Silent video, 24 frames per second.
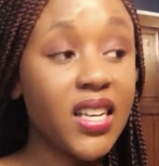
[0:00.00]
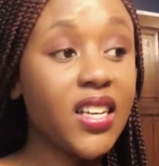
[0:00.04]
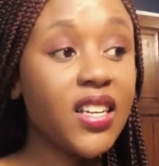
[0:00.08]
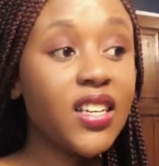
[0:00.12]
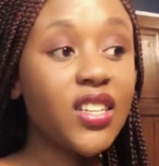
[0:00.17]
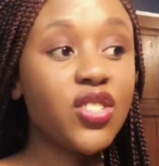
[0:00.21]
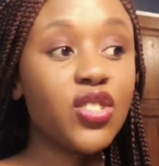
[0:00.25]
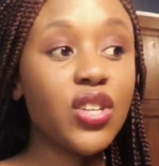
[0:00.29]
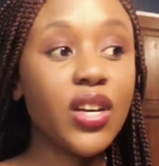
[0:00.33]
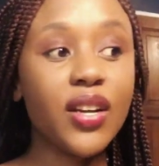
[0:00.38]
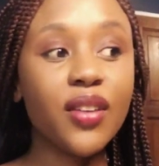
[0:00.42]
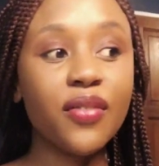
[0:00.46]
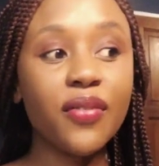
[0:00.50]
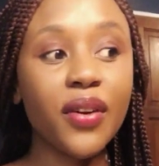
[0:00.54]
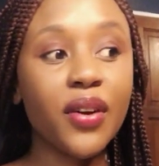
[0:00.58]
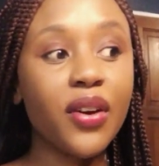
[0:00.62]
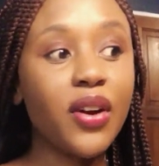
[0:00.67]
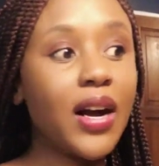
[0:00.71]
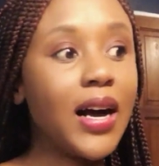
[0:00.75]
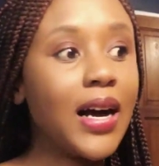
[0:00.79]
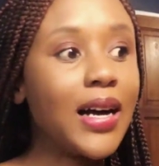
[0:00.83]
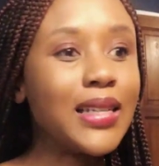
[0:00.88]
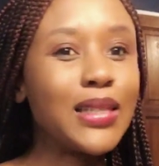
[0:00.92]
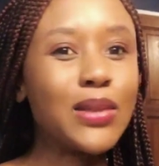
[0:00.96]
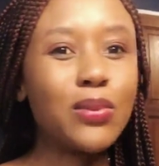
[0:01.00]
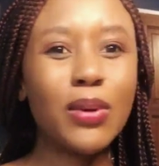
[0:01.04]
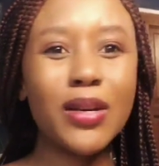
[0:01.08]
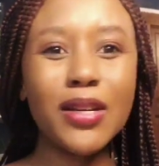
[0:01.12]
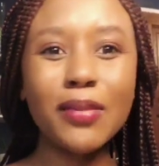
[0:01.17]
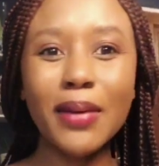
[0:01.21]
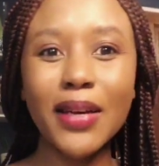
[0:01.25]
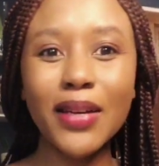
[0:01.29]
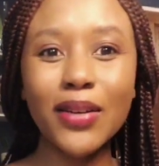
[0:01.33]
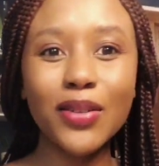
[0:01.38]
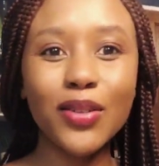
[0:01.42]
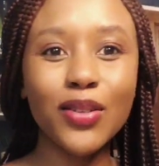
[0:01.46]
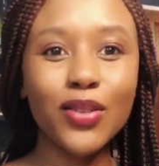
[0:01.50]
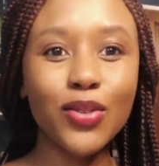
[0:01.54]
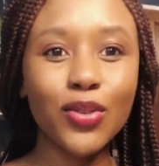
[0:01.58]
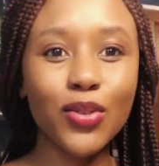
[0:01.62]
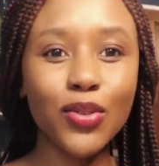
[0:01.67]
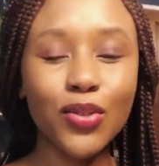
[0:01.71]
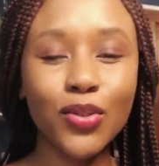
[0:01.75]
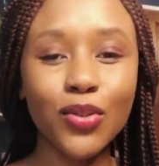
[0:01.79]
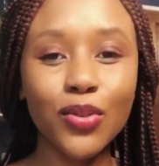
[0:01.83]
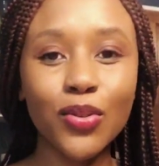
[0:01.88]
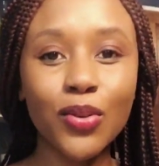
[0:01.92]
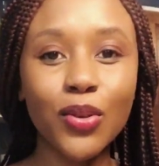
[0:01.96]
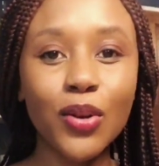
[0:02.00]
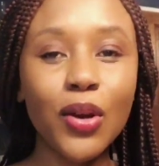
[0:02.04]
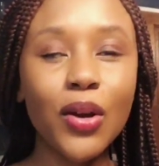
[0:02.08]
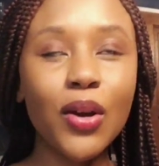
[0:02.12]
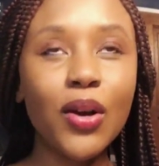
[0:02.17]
trying to figure out, what am I going to do?